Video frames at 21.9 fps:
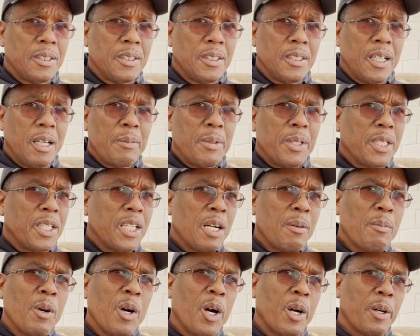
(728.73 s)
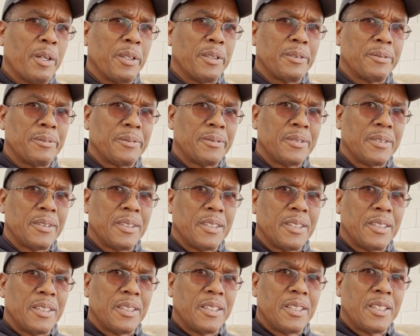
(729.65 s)
I mean, come on.
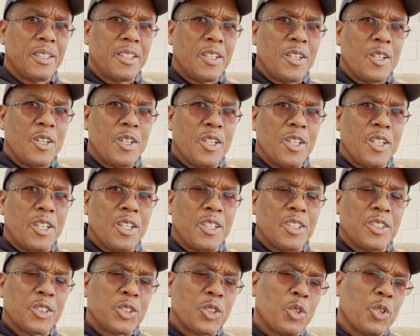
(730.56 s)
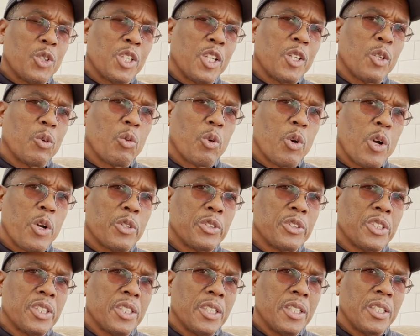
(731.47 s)
So in other
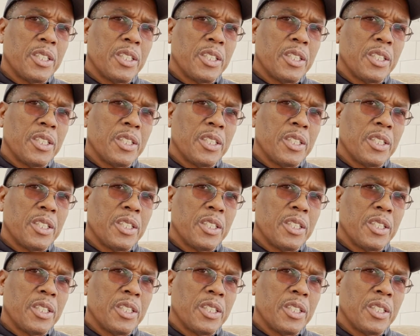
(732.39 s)
words,